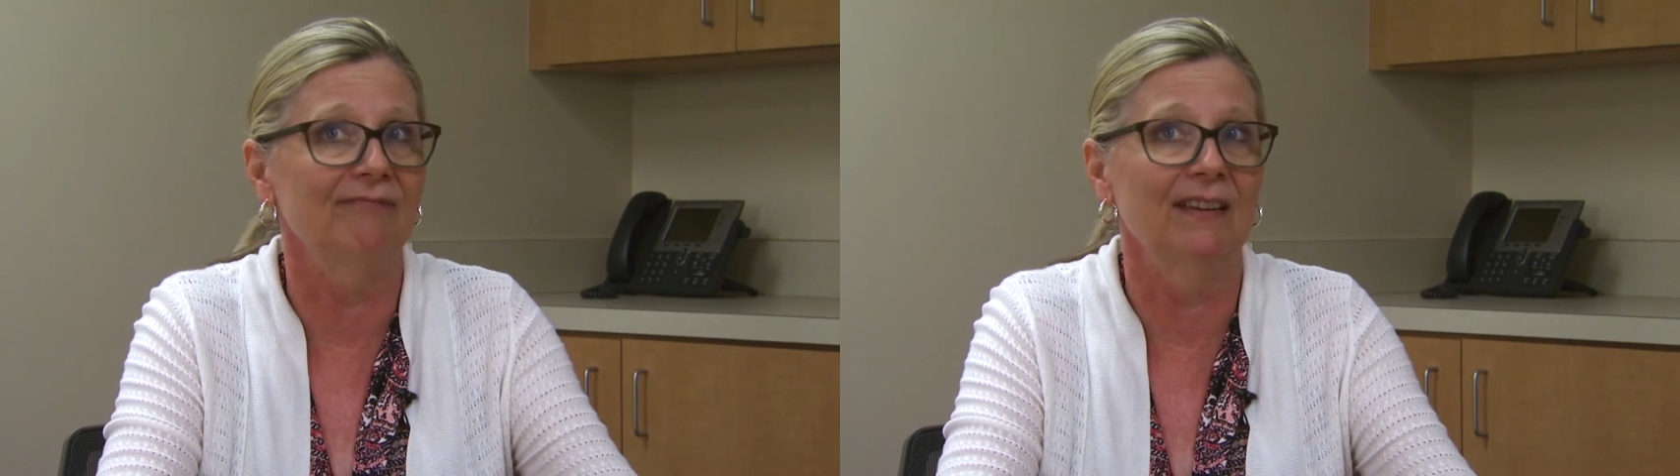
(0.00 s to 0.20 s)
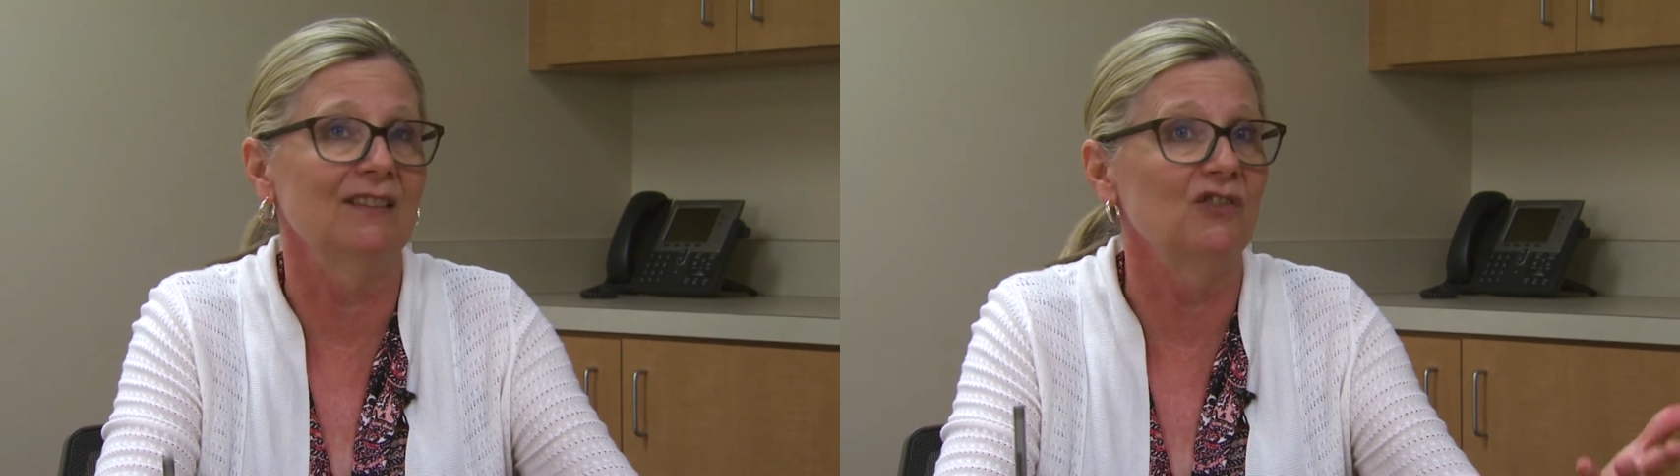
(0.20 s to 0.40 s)

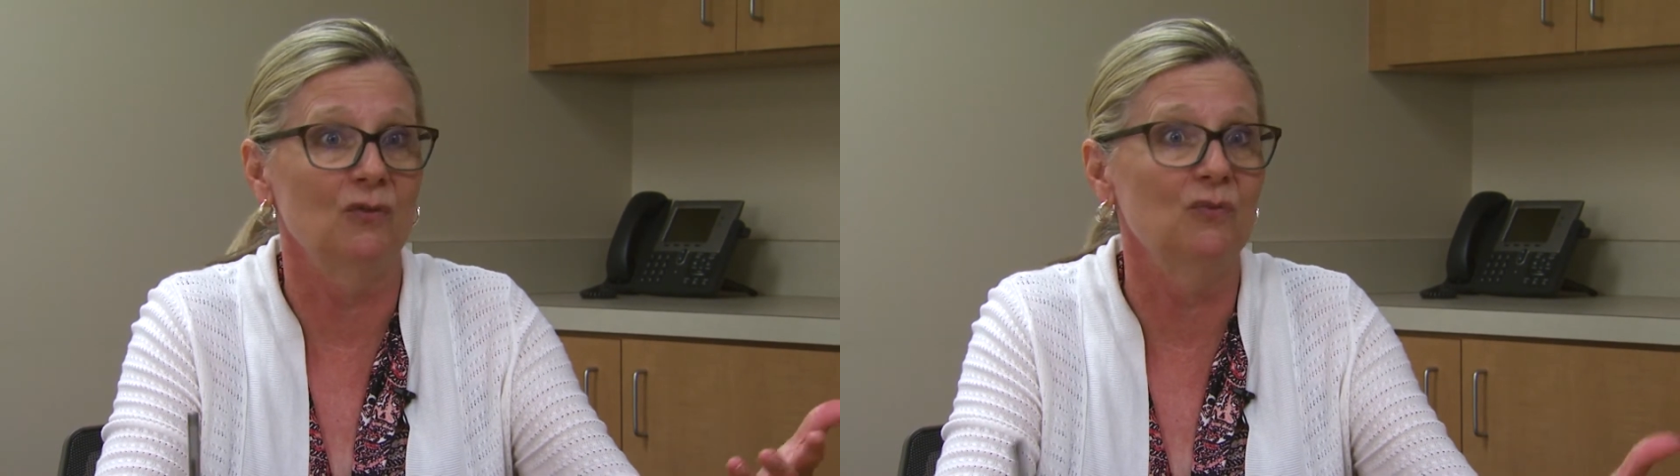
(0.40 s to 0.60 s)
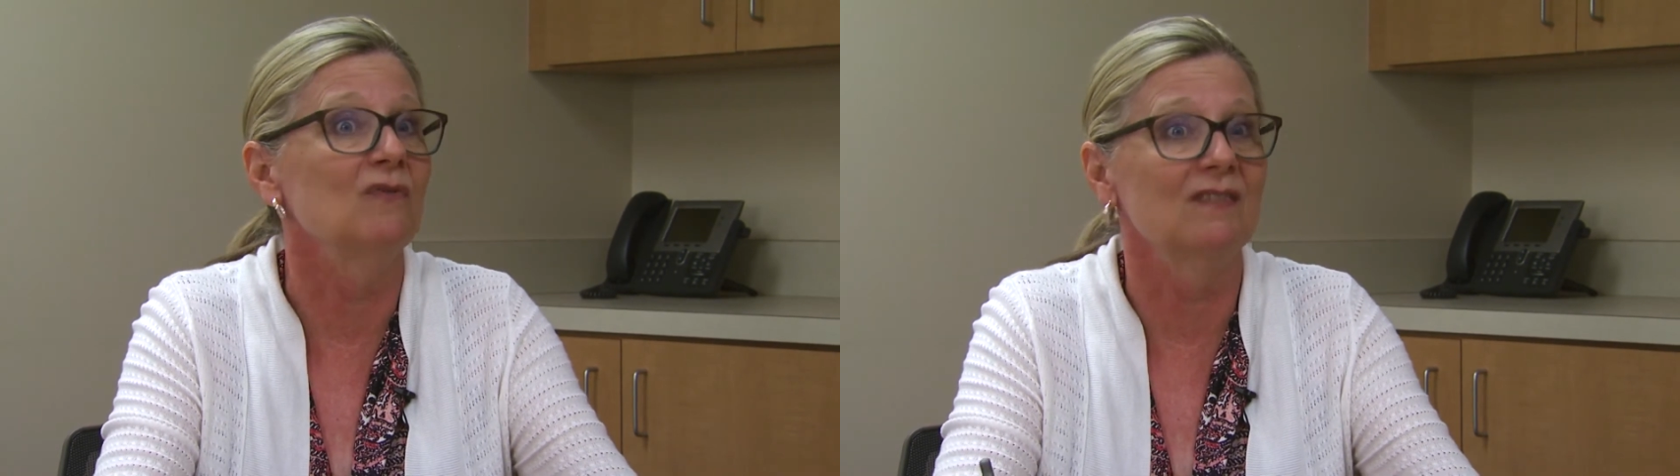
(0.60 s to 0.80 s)
and
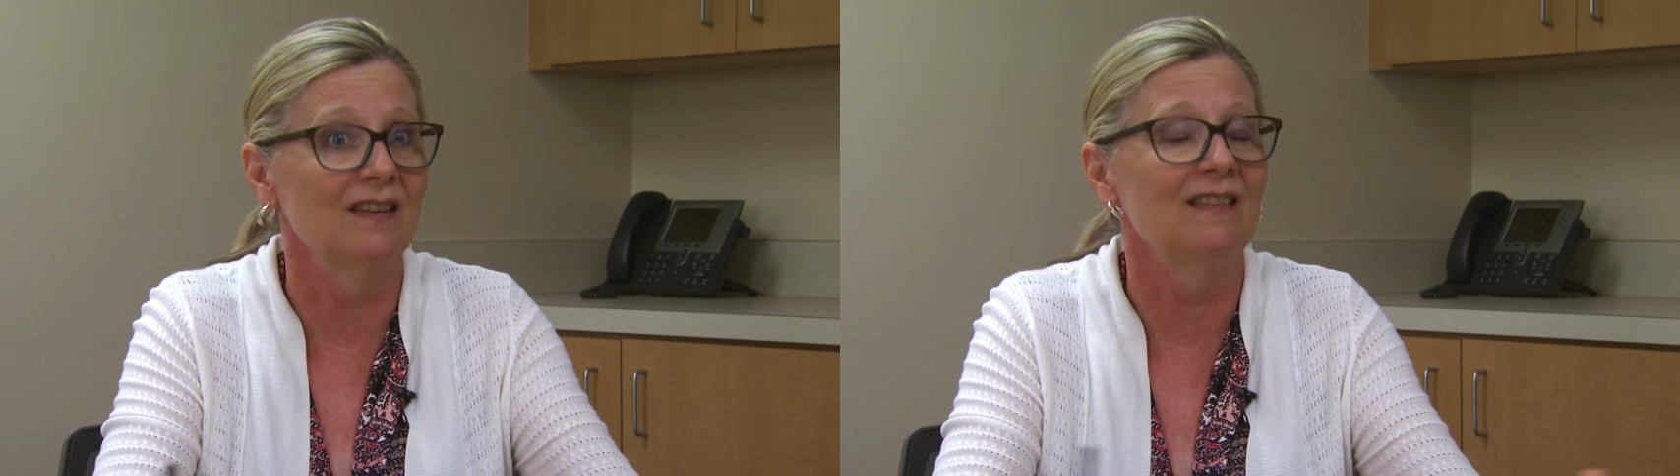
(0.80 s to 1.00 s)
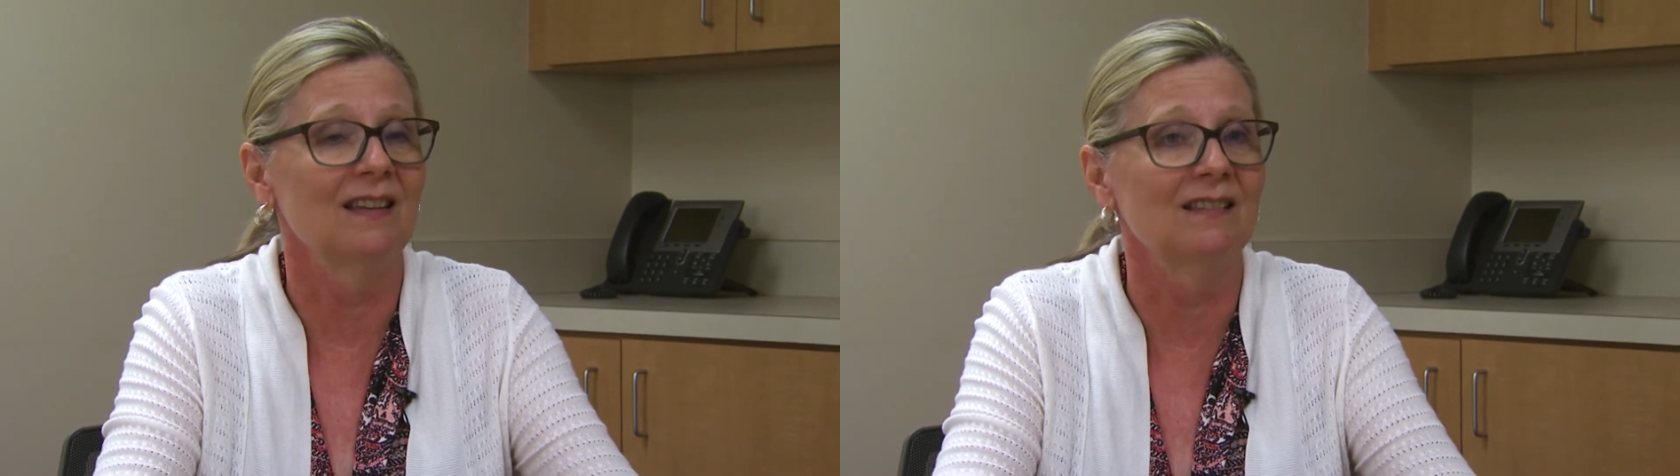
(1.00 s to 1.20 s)
students
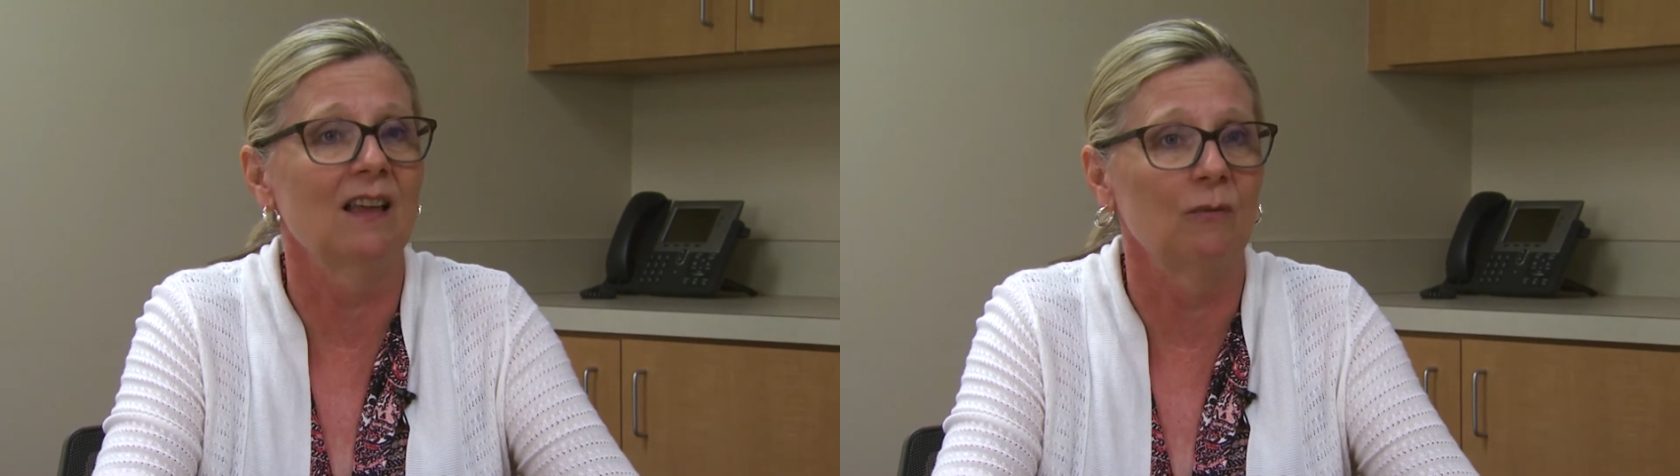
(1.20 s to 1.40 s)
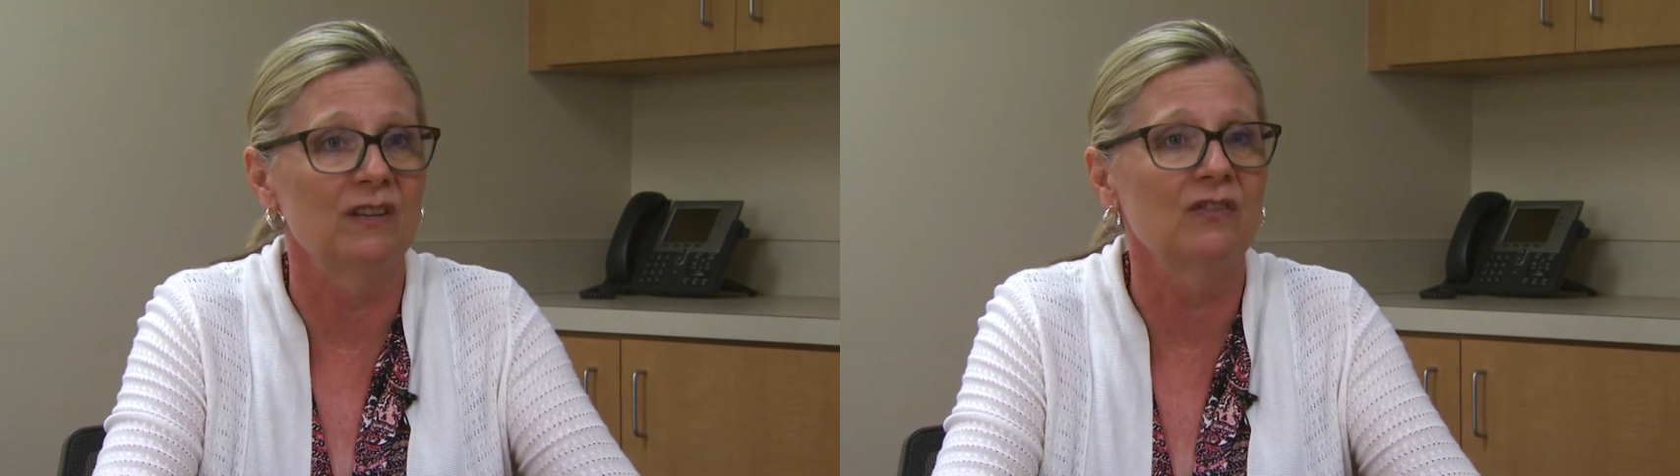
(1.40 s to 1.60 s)
and things
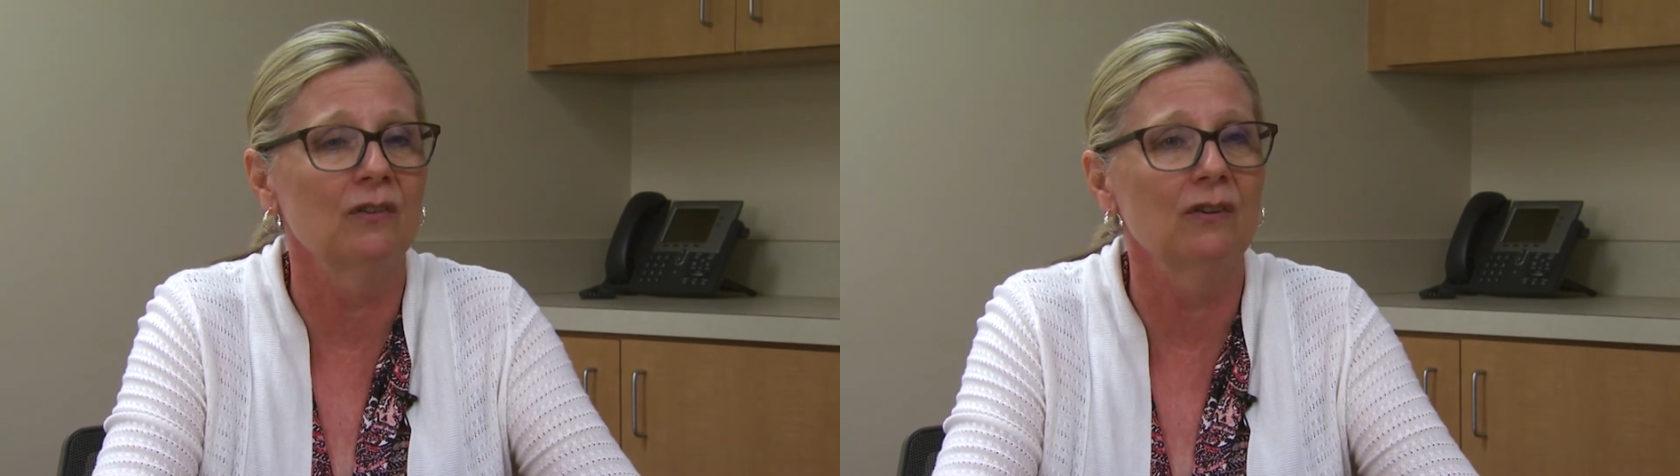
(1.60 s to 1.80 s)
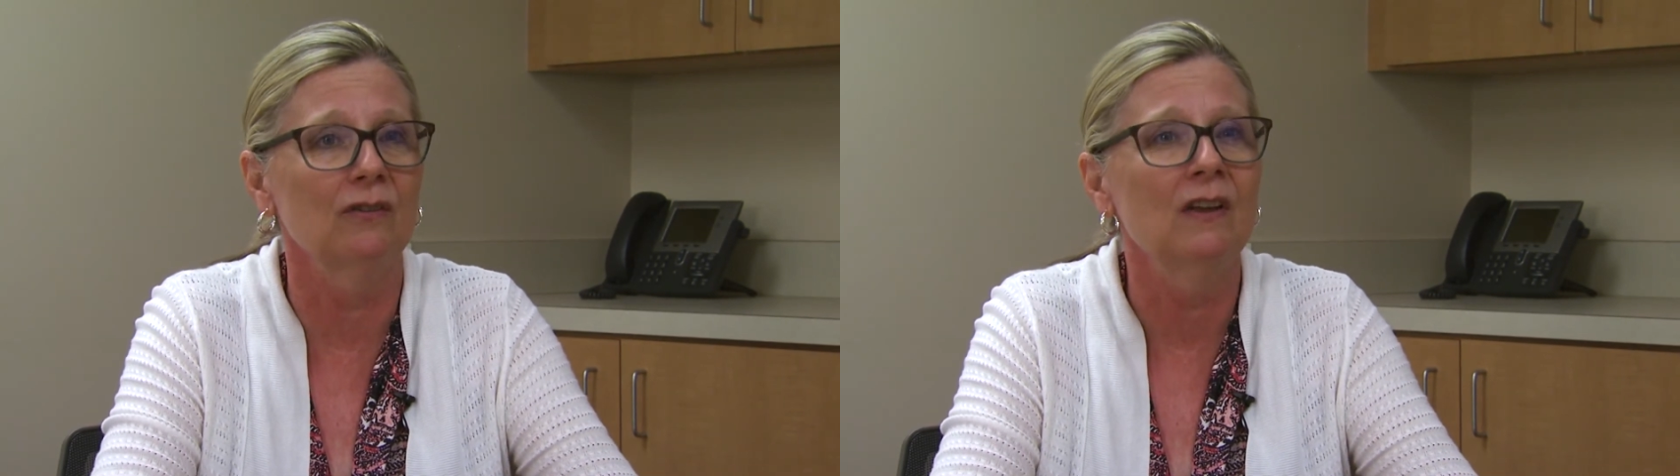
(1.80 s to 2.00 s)
that we
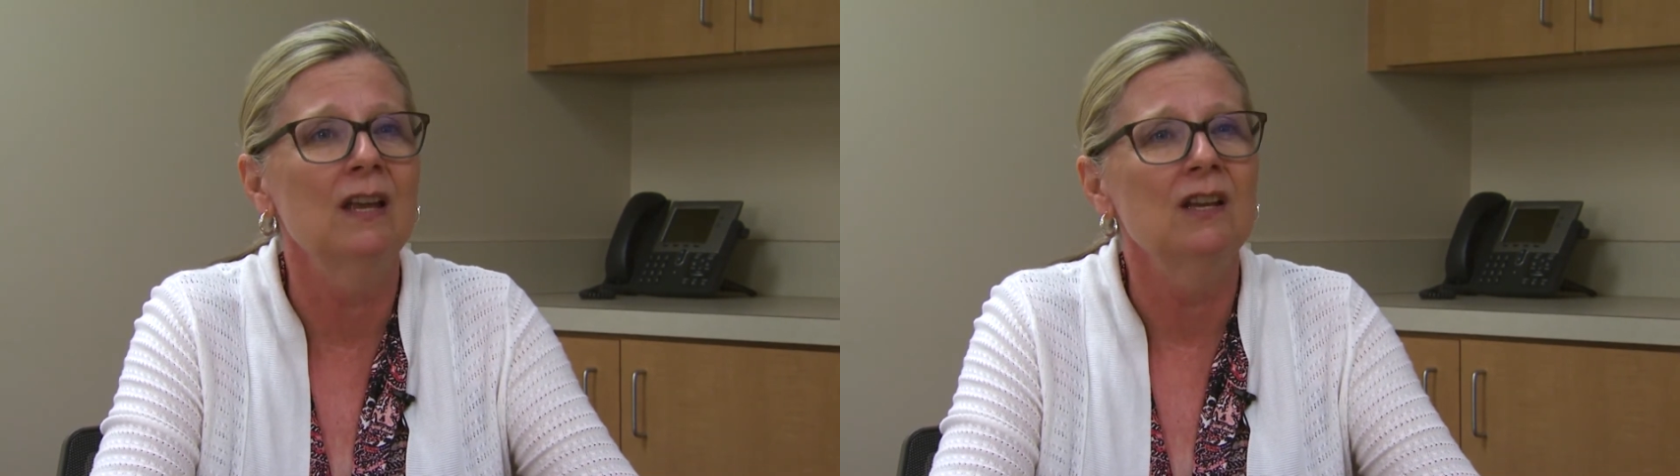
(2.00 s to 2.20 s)
serve.